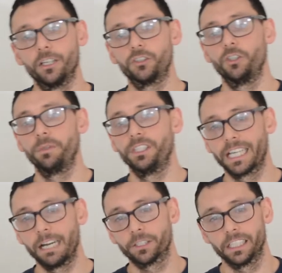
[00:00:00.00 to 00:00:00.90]
assuming you're
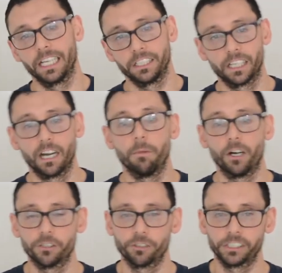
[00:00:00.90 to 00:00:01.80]
calculating your
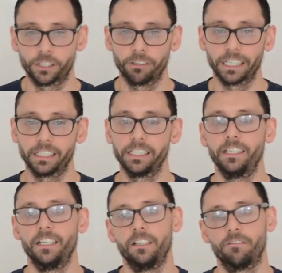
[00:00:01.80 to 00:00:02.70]
carbohydrates correctly.
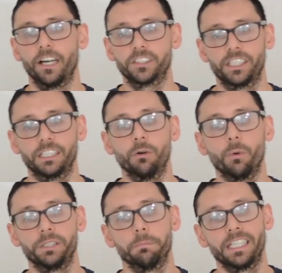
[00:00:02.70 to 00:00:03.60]
First thing,
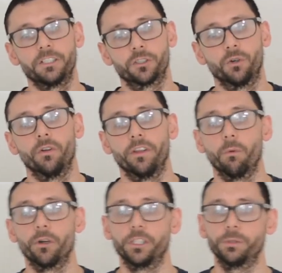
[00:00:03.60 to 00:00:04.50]
always make sure that
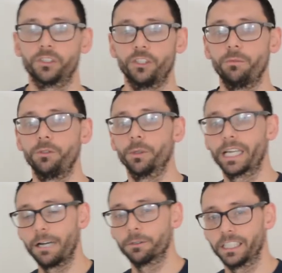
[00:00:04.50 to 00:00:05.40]
what you assume you are
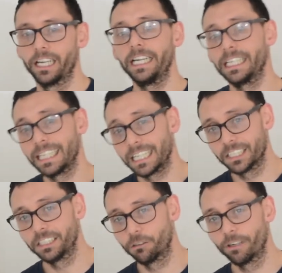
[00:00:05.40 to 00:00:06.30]
calculating is
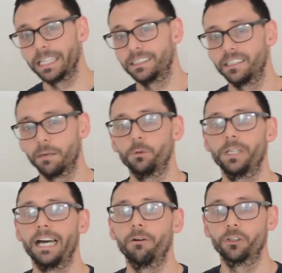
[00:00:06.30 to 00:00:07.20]
actually correct, so double
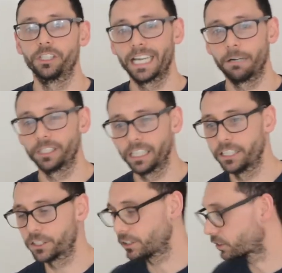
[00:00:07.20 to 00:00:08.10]
down on your
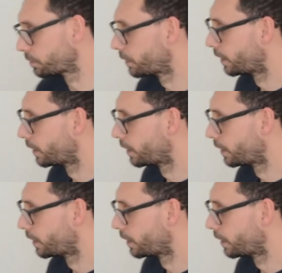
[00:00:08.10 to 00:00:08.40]
calculations.